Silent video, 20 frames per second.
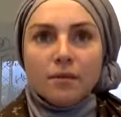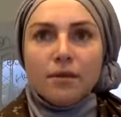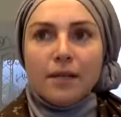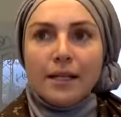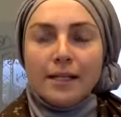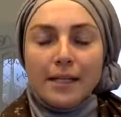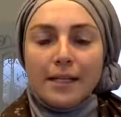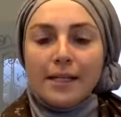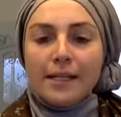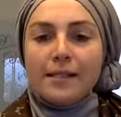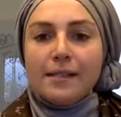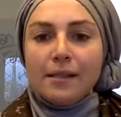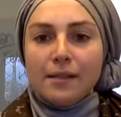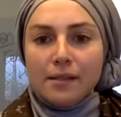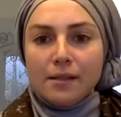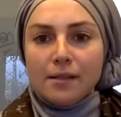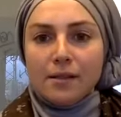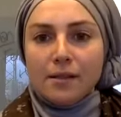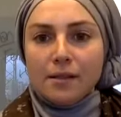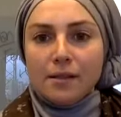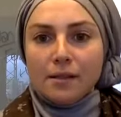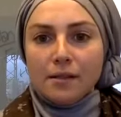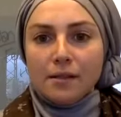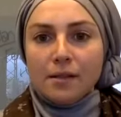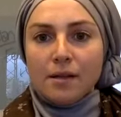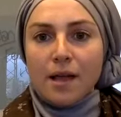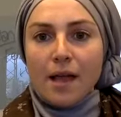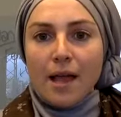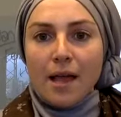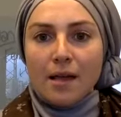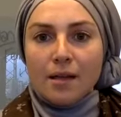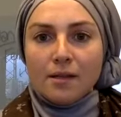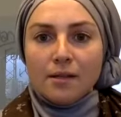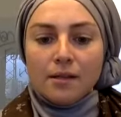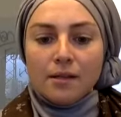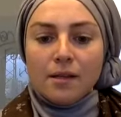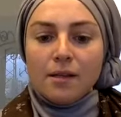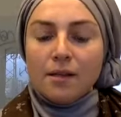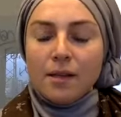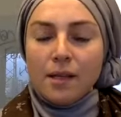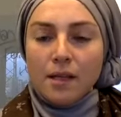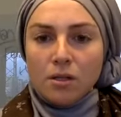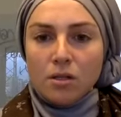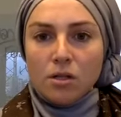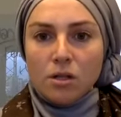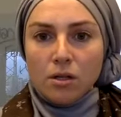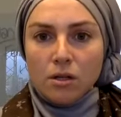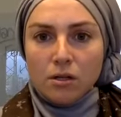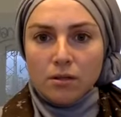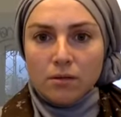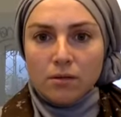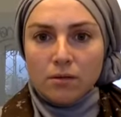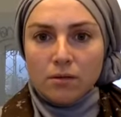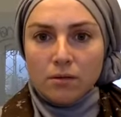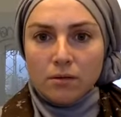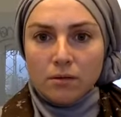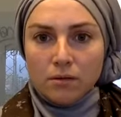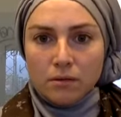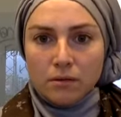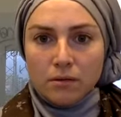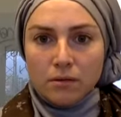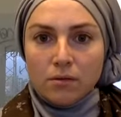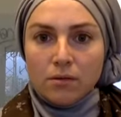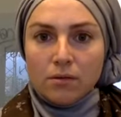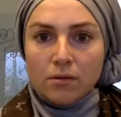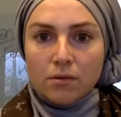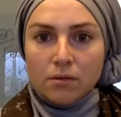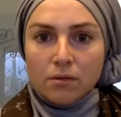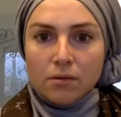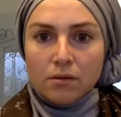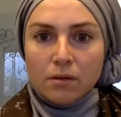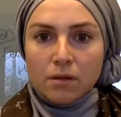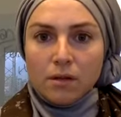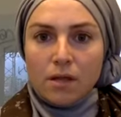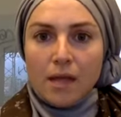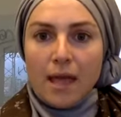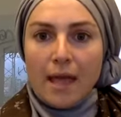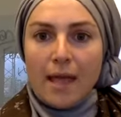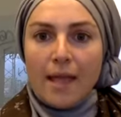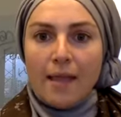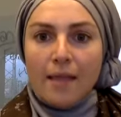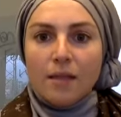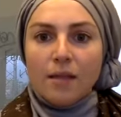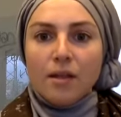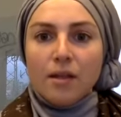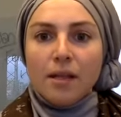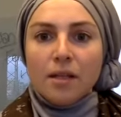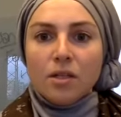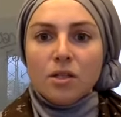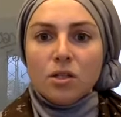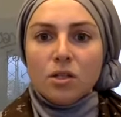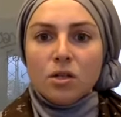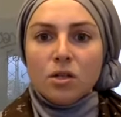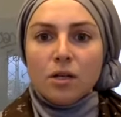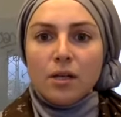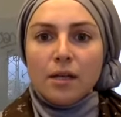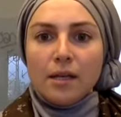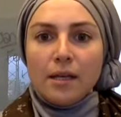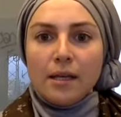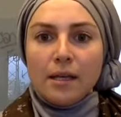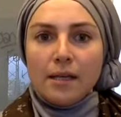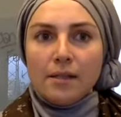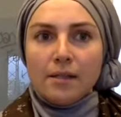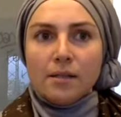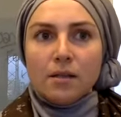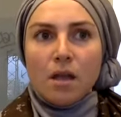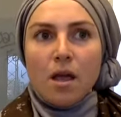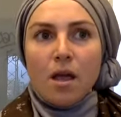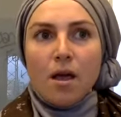that exists has a nature, and the nature is